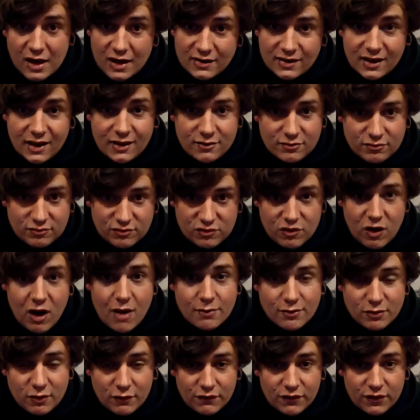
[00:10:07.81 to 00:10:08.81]
take some
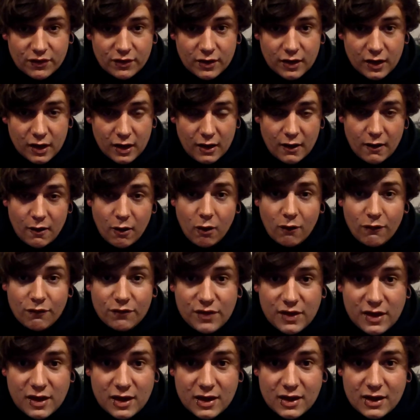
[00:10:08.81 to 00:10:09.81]
scraps off the off
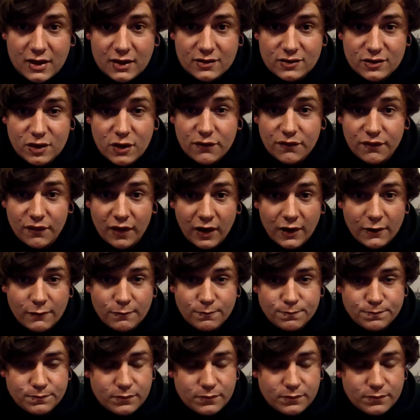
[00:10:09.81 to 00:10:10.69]
the sofa,